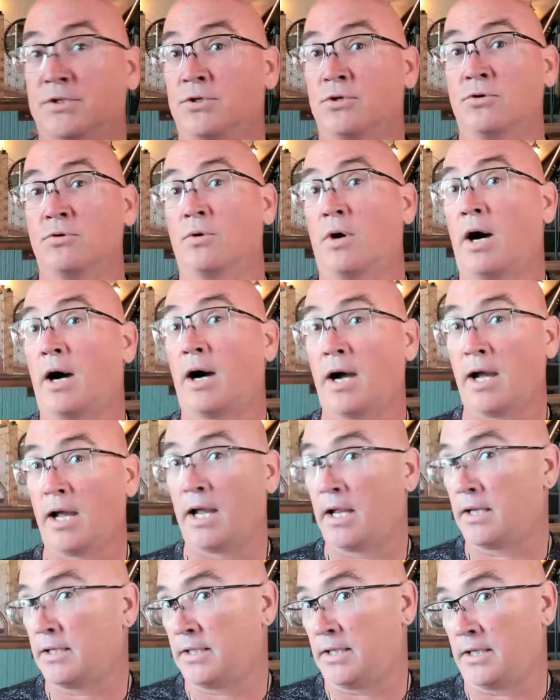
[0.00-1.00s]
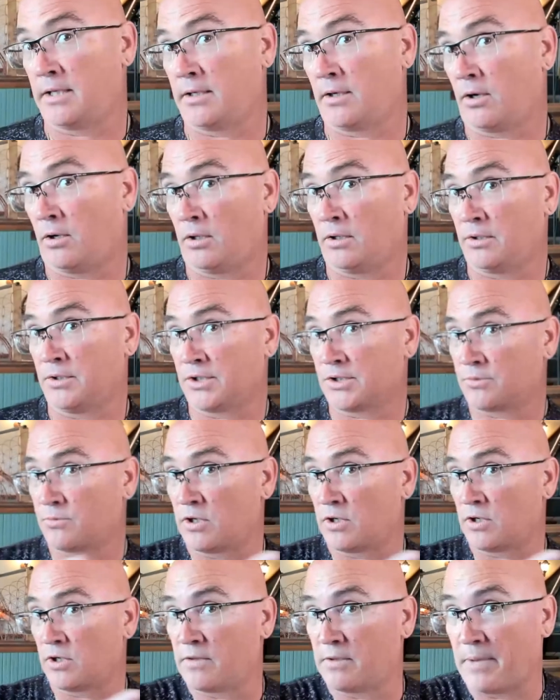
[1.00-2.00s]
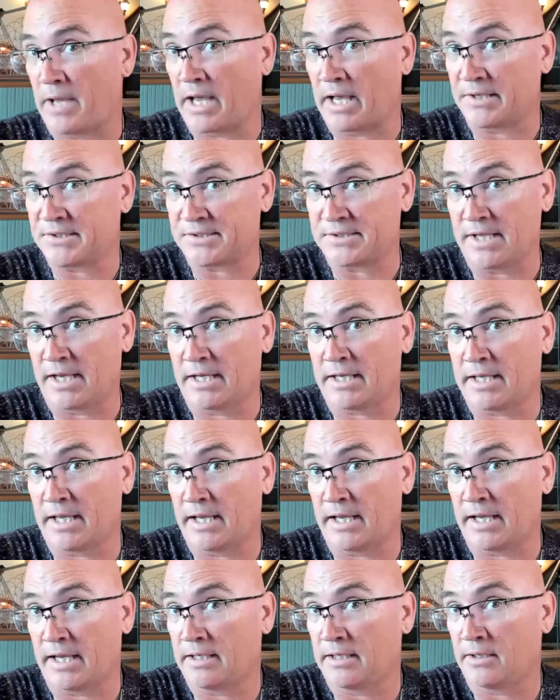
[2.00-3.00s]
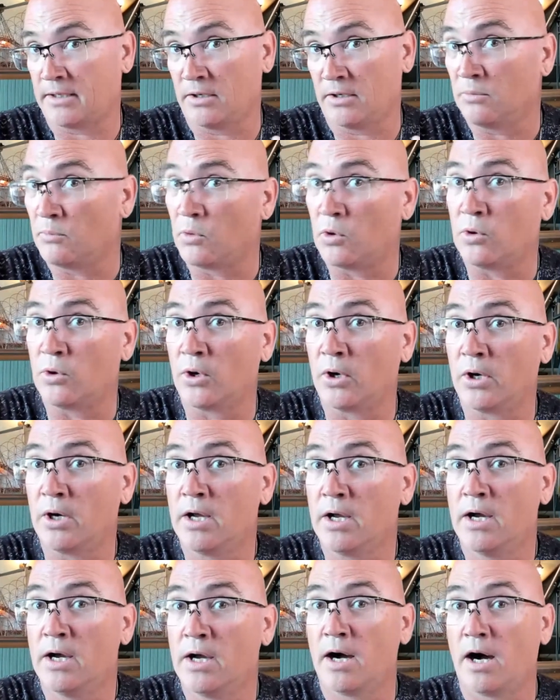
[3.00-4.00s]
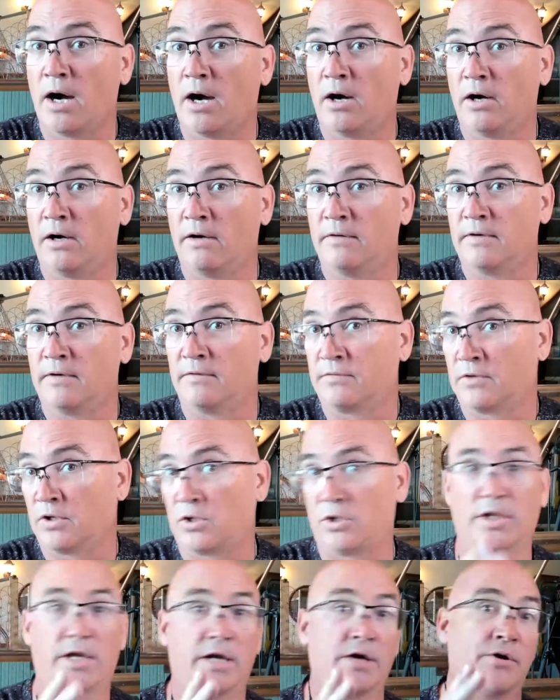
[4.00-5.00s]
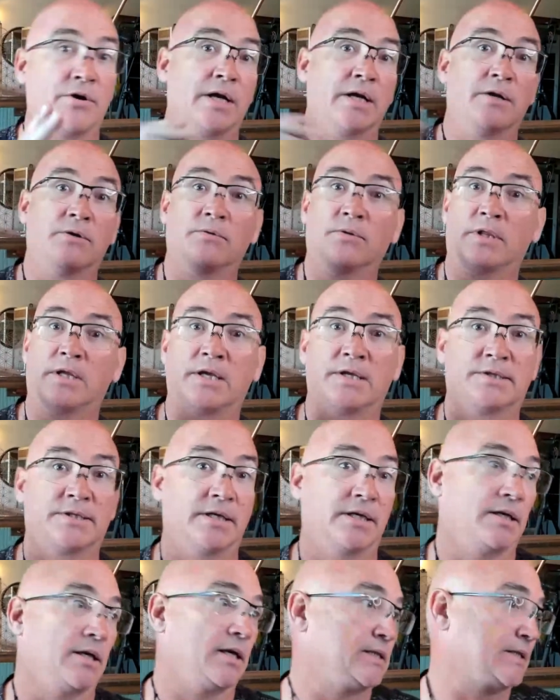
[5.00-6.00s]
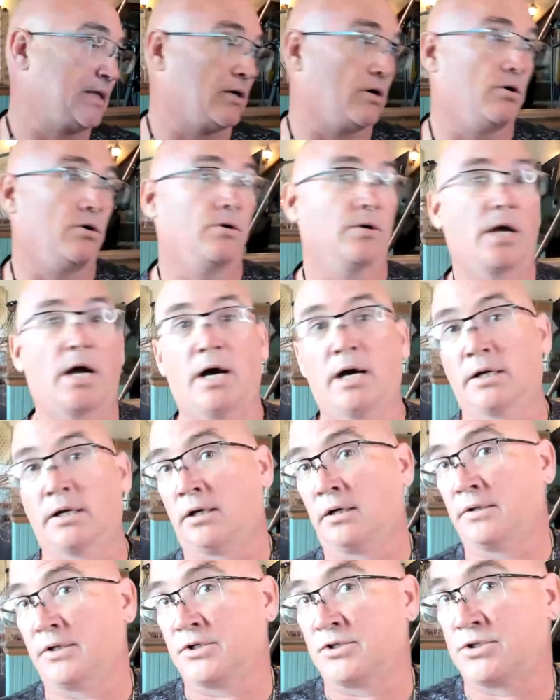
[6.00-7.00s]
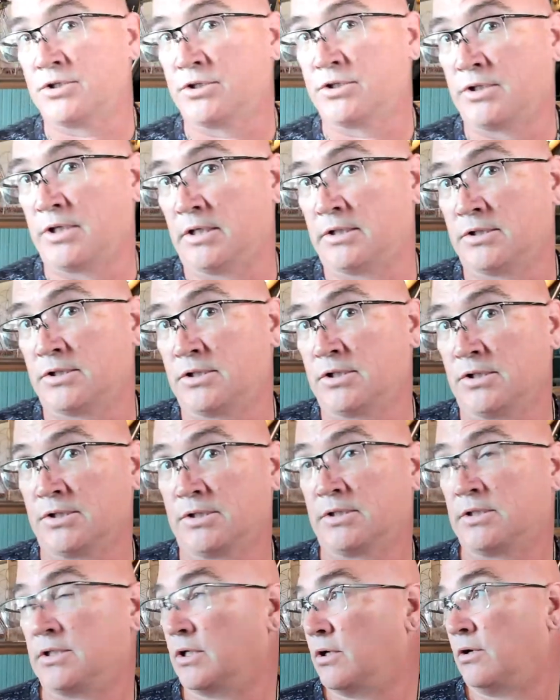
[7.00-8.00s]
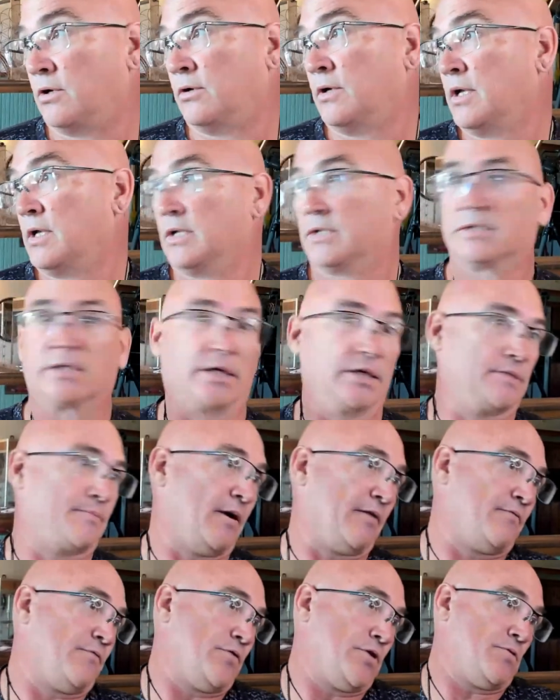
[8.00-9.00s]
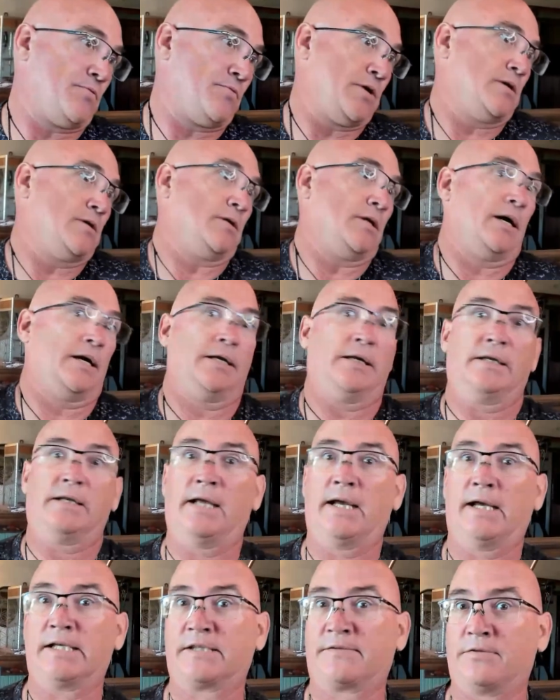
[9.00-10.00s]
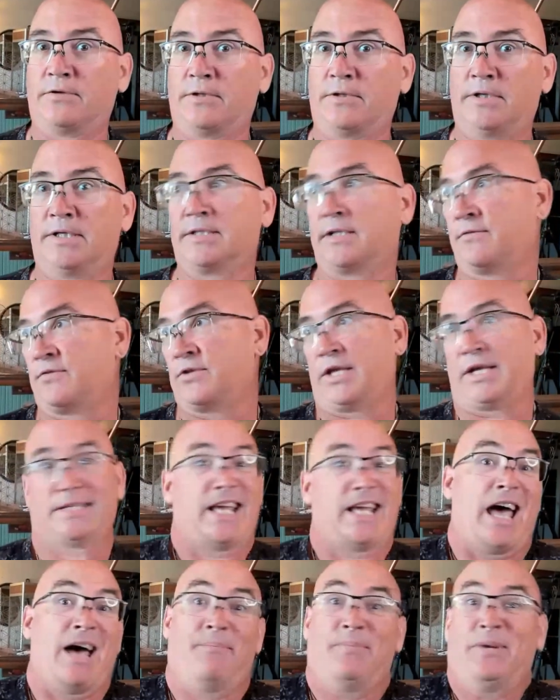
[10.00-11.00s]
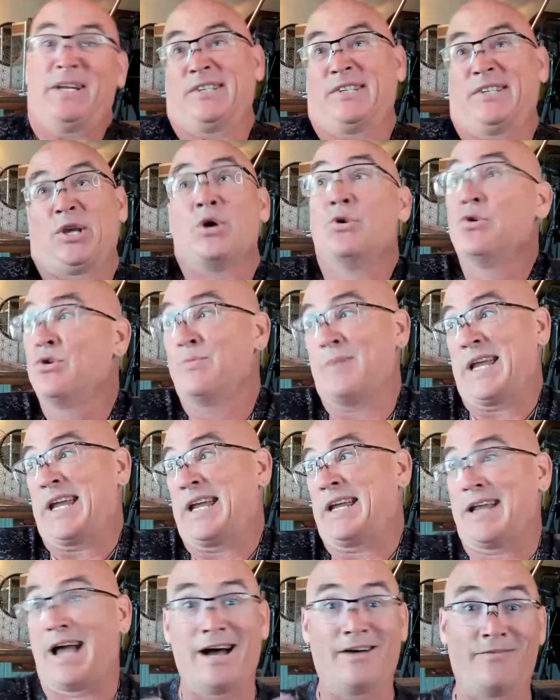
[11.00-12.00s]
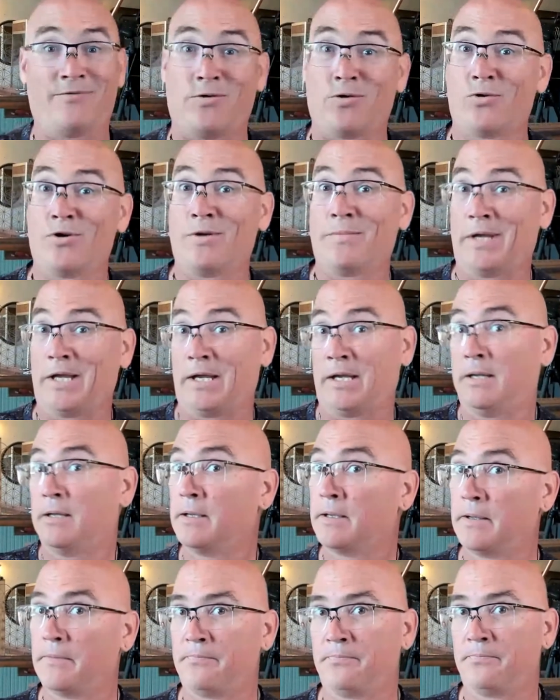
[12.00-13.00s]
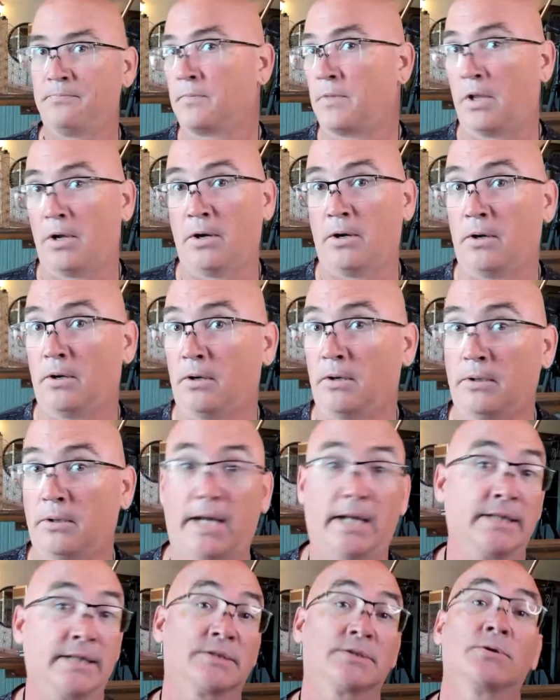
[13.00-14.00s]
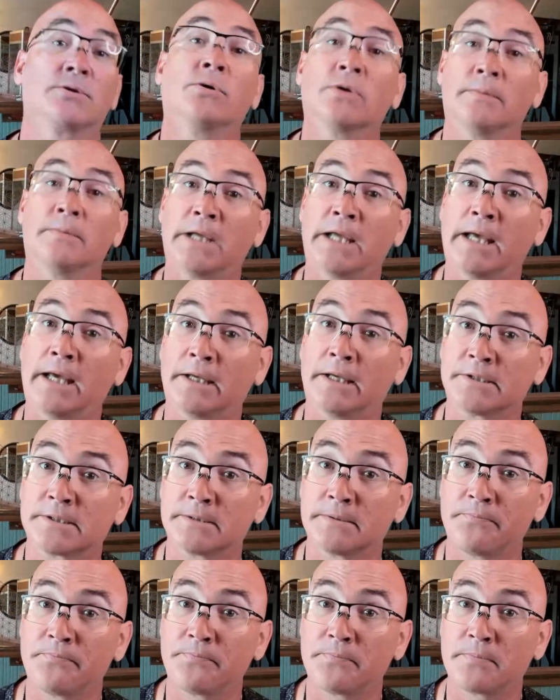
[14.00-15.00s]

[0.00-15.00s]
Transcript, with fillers: too, I did all of this work for the past decade or more of, of clearing and releasing. And I was like, oh God, all this shit's just, you know, it's against my free will. I didn't ask for this. Everything's happening to me, not for me. No, that's total BS.